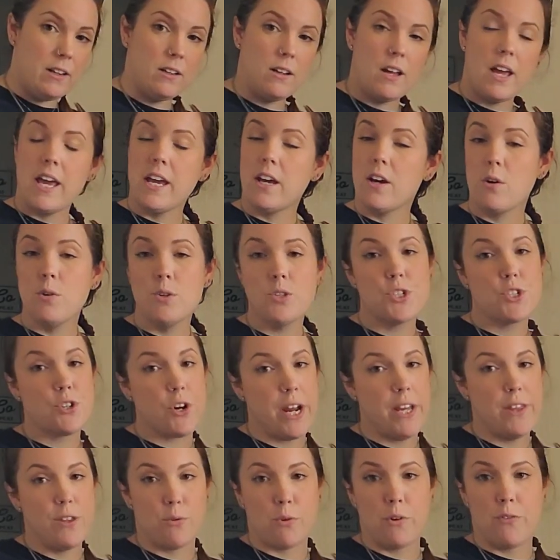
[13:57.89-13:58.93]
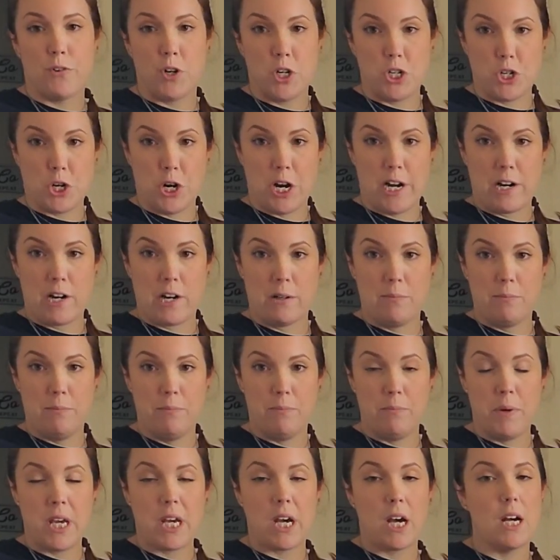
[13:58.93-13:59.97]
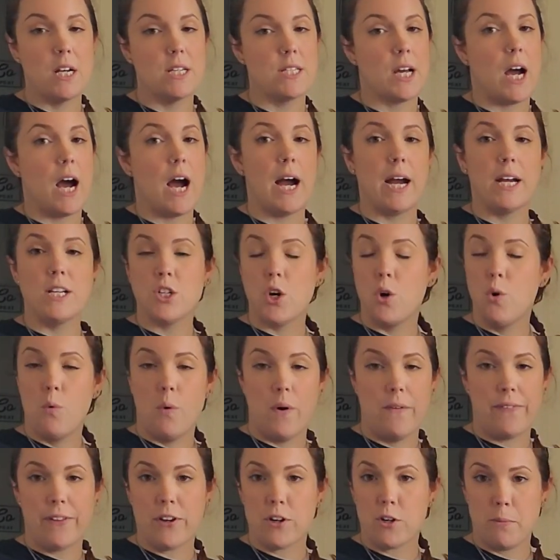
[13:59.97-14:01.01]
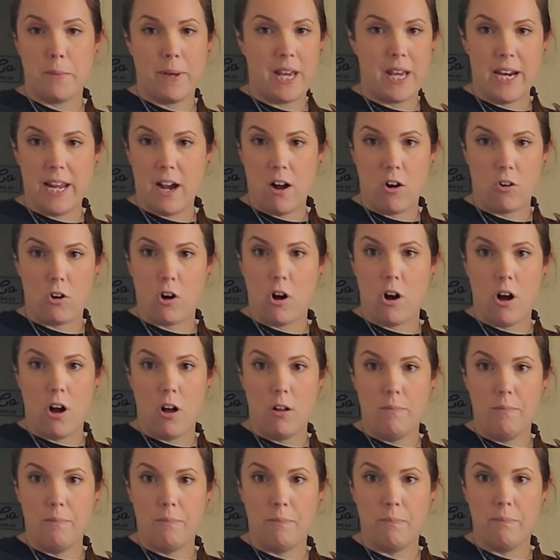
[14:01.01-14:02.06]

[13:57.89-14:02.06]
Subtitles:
it goes straight in the refrigerator because I don't want there to be any alcohol.